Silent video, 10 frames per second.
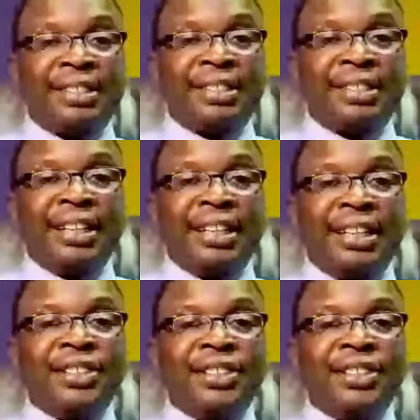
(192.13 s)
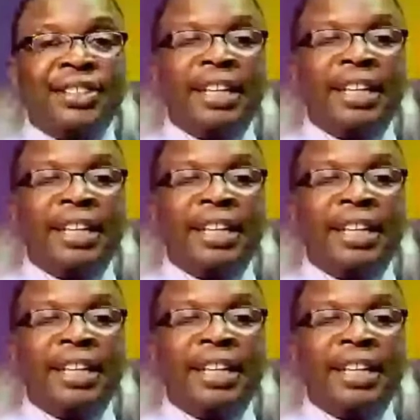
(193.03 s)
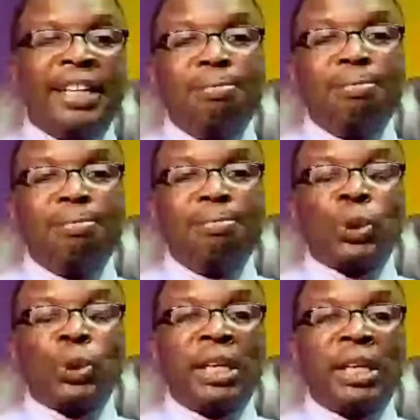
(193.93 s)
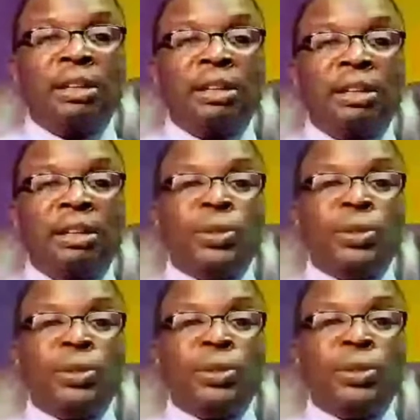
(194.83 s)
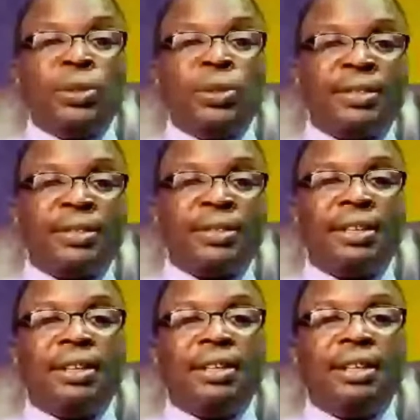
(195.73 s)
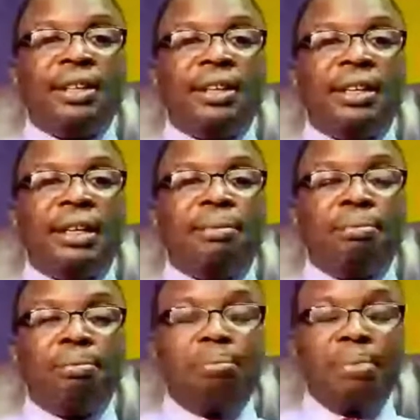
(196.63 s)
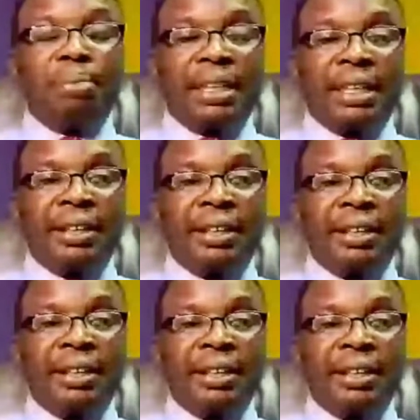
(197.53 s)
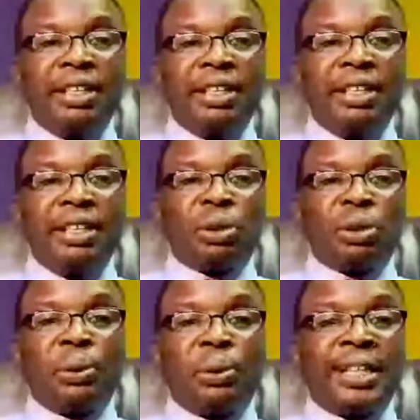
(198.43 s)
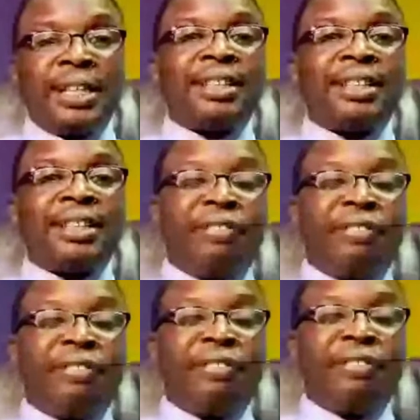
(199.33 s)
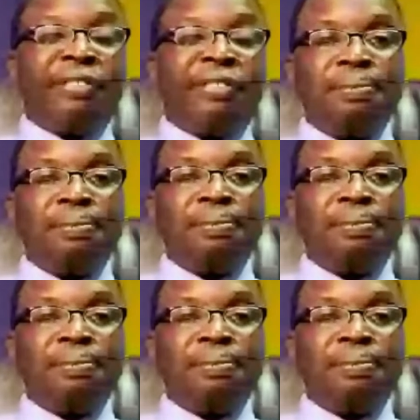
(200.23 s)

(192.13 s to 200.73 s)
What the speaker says: in Nigeria, men usually lose their lives because they want to protect their families.